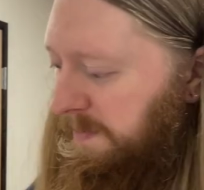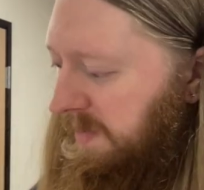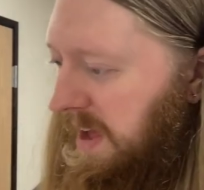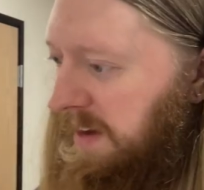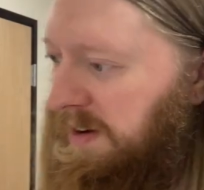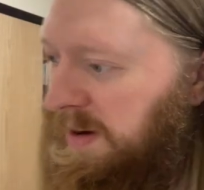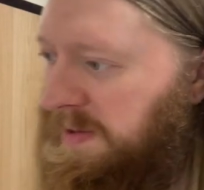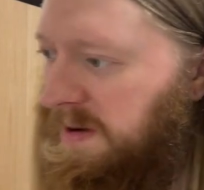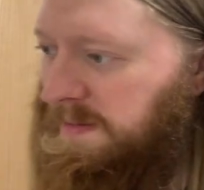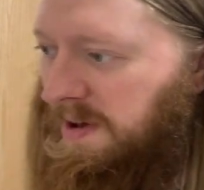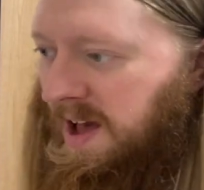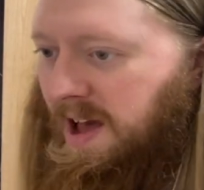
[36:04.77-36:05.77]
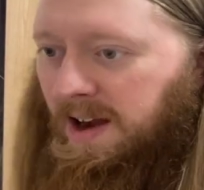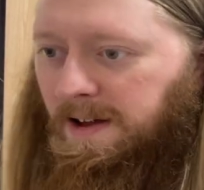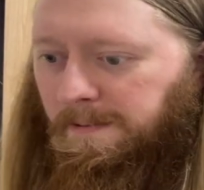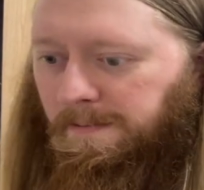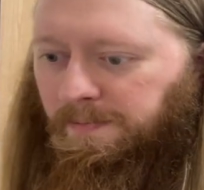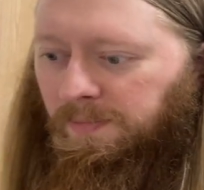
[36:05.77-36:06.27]
That could have been bad.
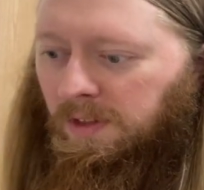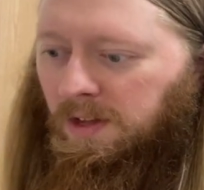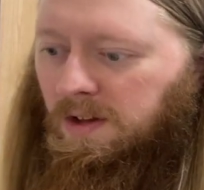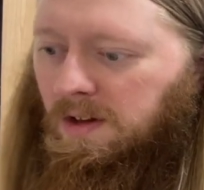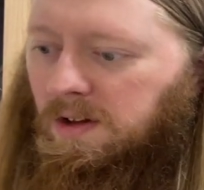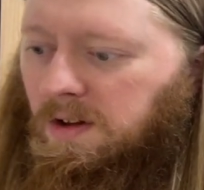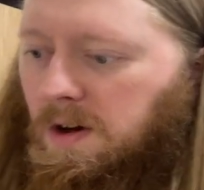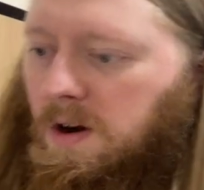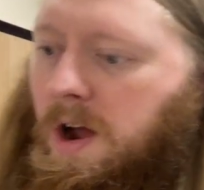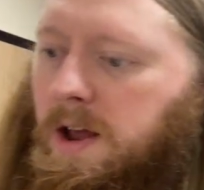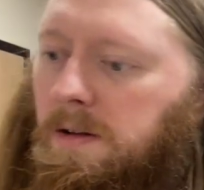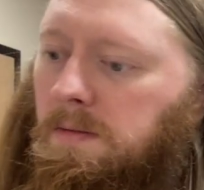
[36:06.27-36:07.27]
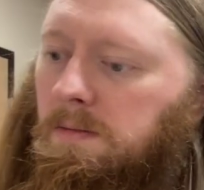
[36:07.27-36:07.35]
All right.